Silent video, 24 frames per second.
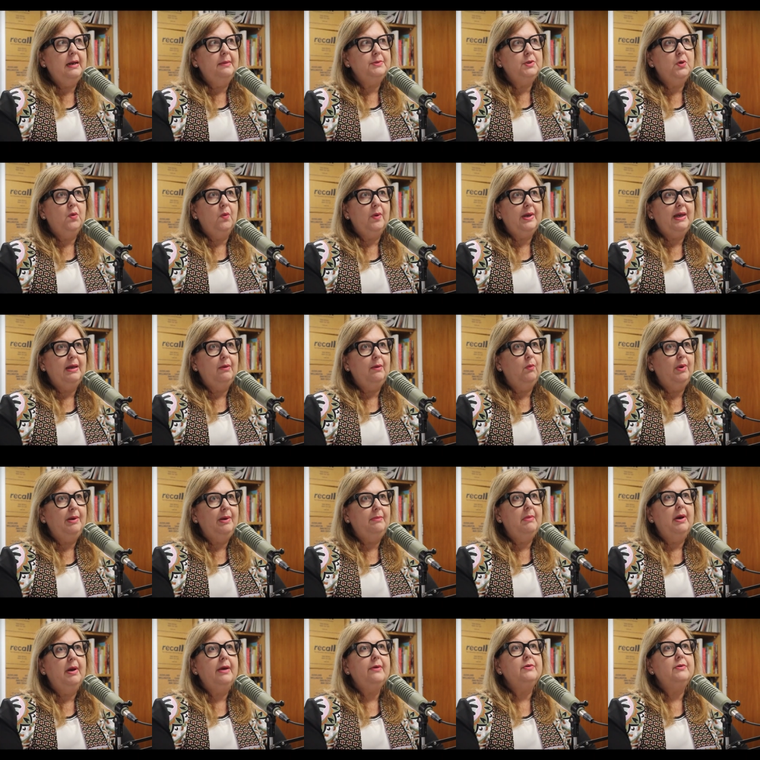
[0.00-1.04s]
I'm talking when
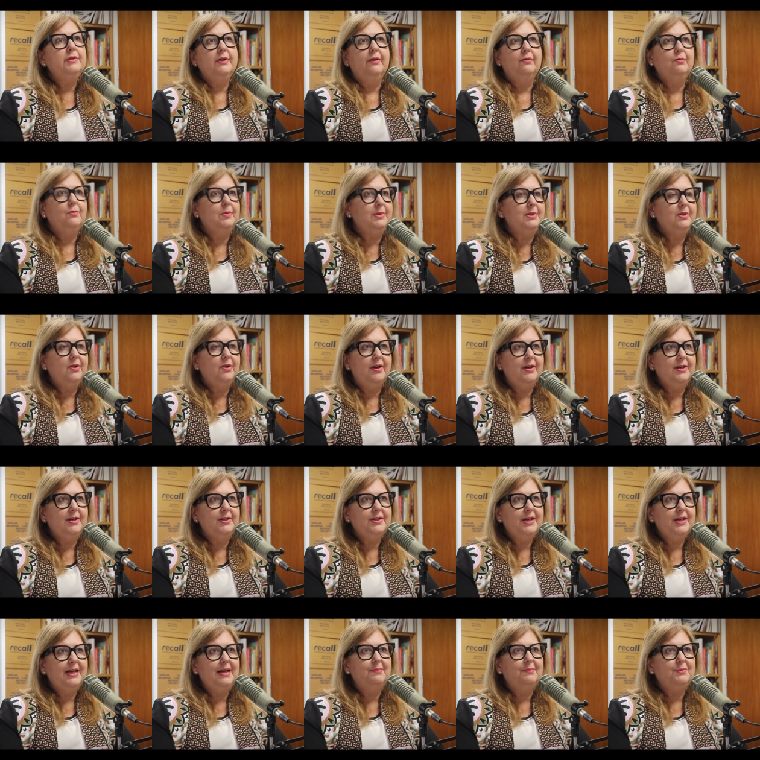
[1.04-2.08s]
Microsoft was starting
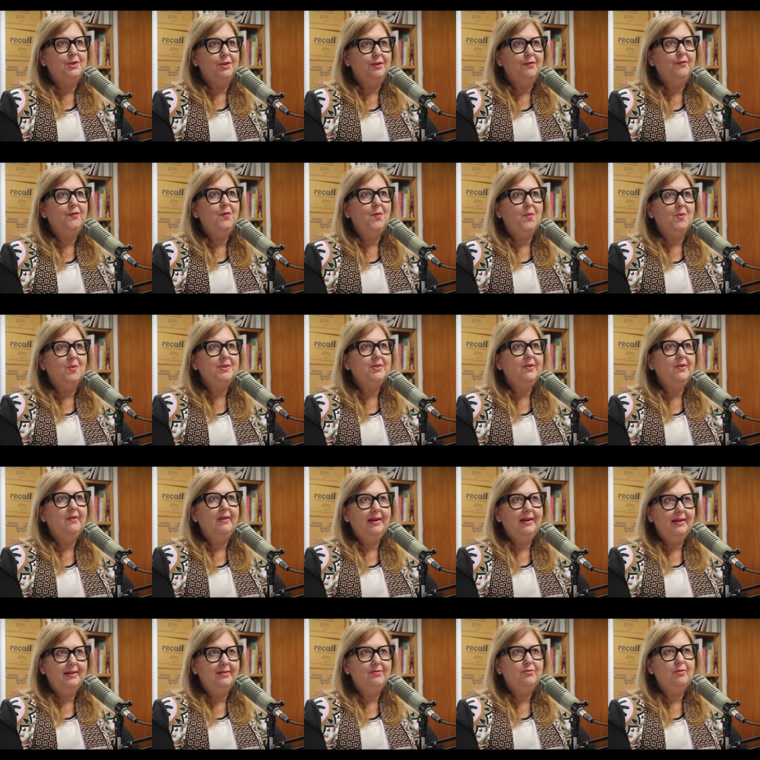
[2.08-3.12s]
to come to the fore. So
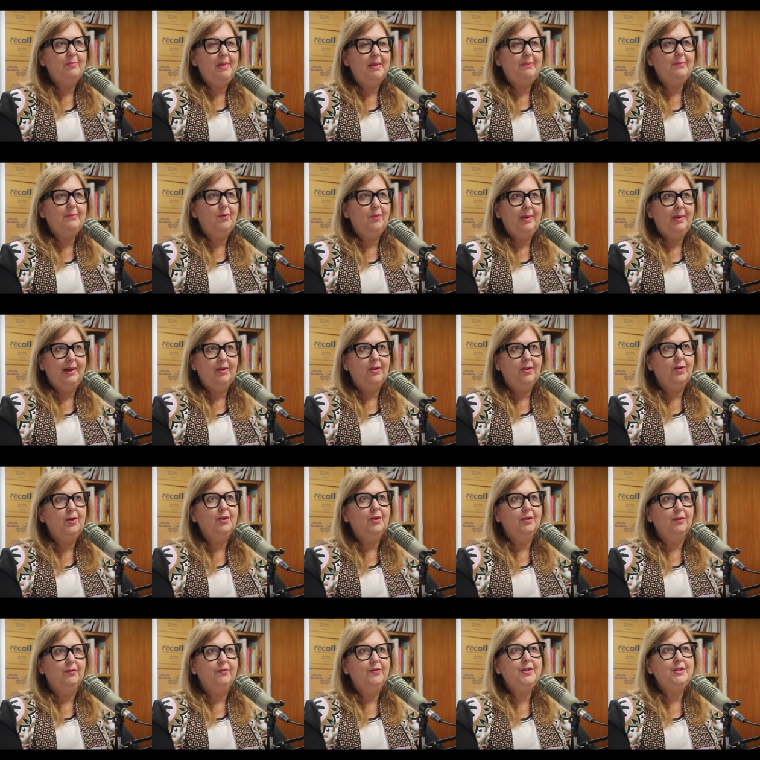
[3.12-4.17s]
I can remember when
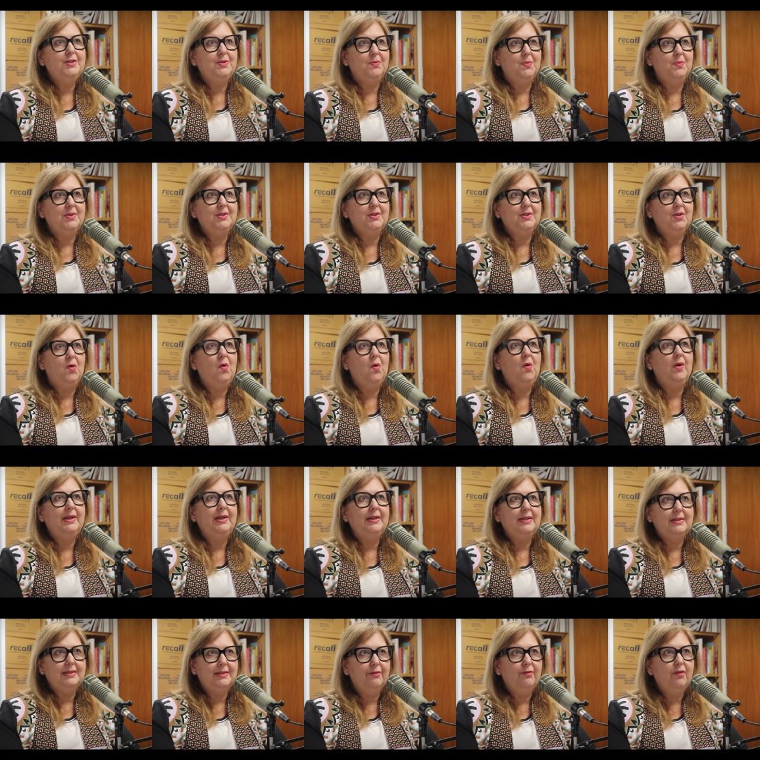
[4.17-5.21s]
Google first was
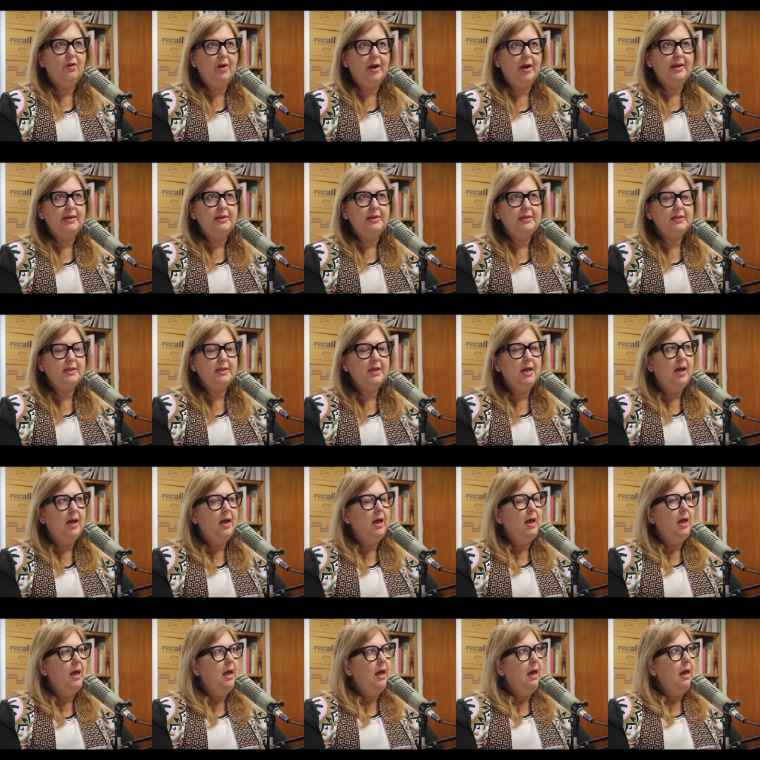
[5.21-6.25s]
coined as a phrase.
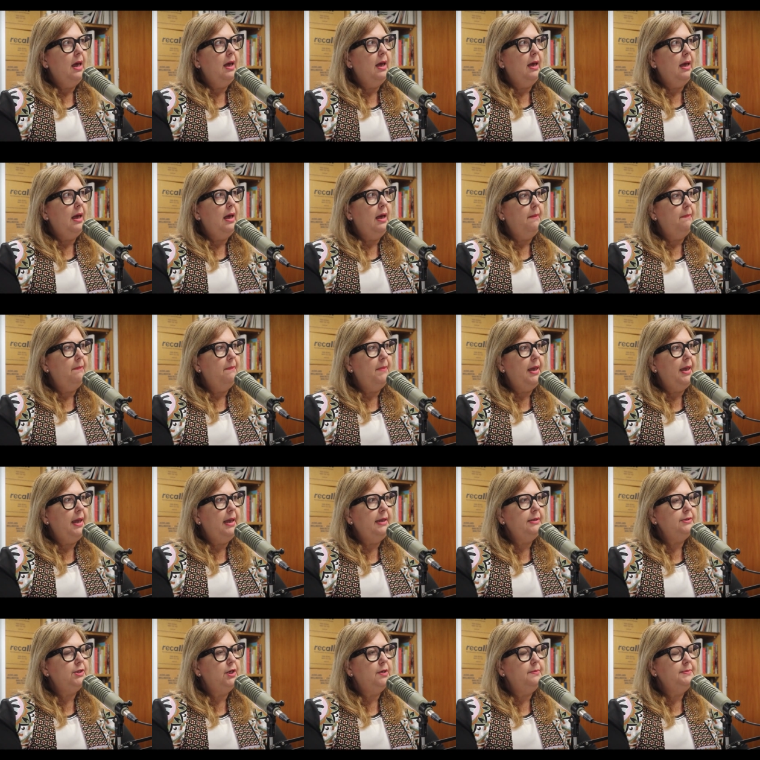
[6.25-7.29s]
Um,
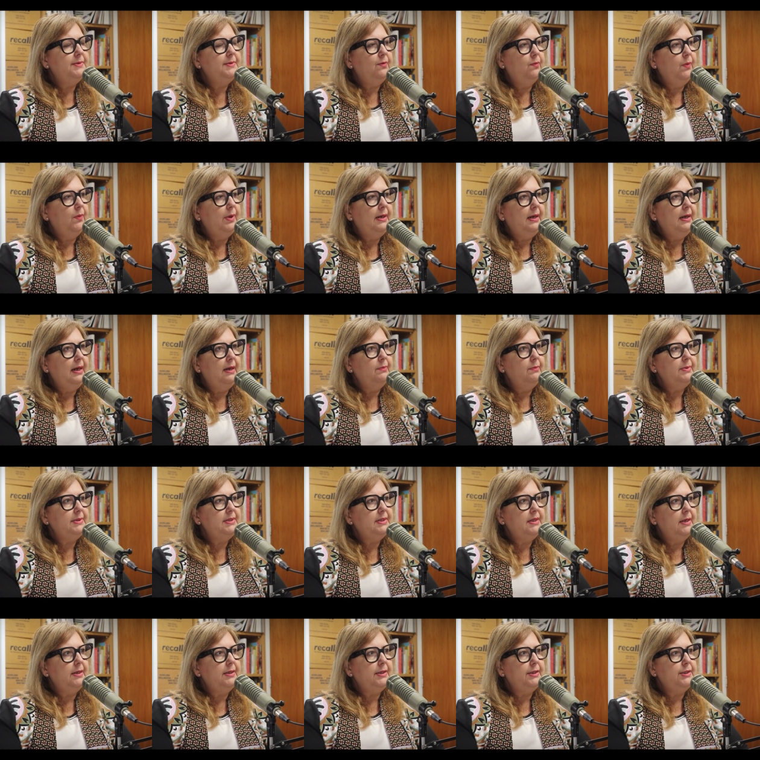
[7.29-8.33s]
in terms of when I was
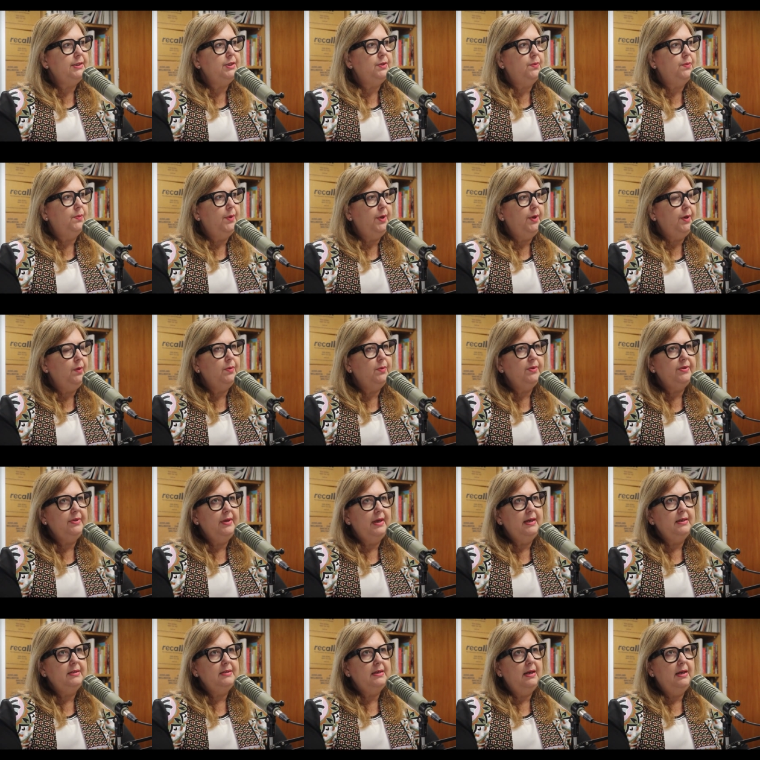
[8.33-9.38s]
starting to work with
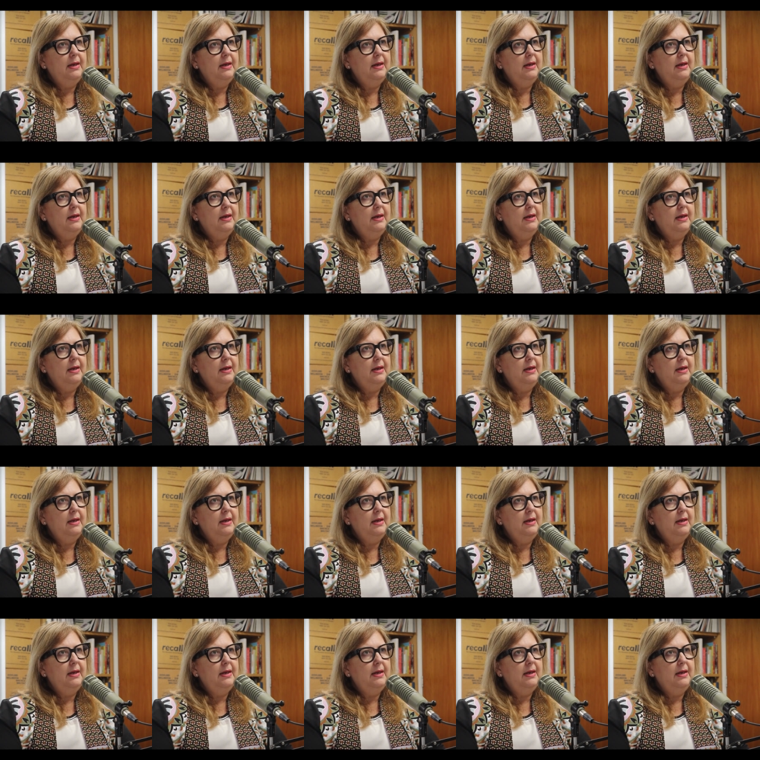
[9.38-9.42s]
that,